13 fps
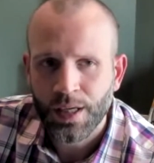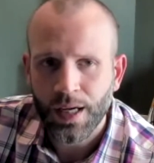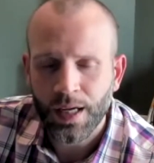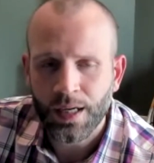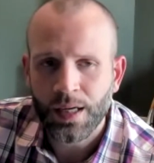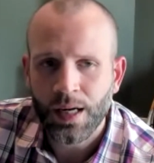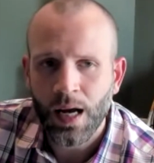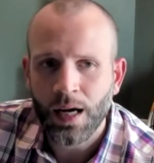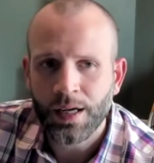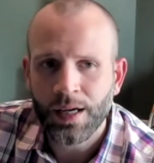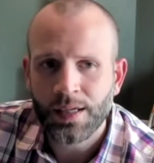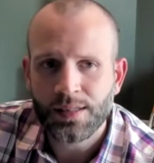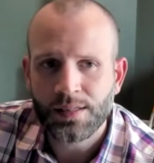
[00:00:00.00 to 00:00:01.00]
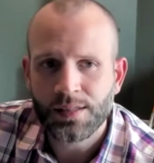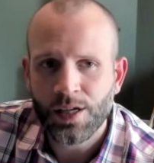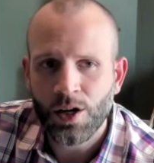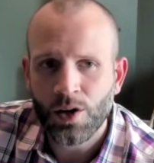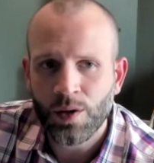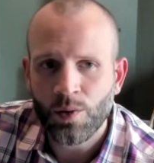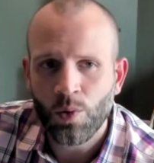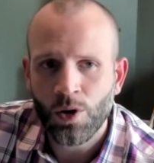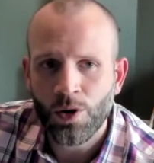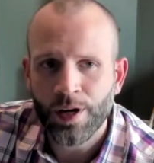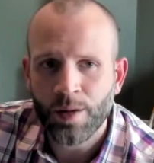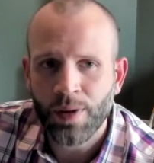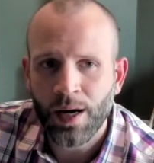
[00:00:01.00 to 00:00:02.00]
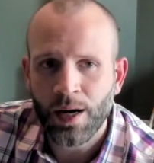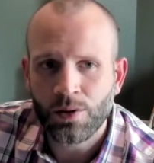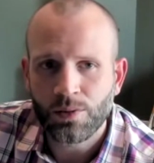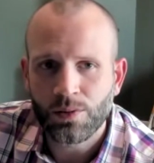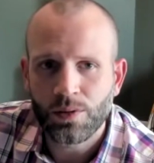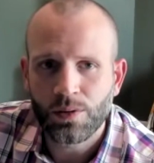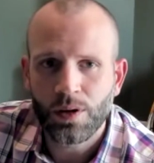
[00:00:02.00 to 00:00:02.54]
and not necessarily worry about,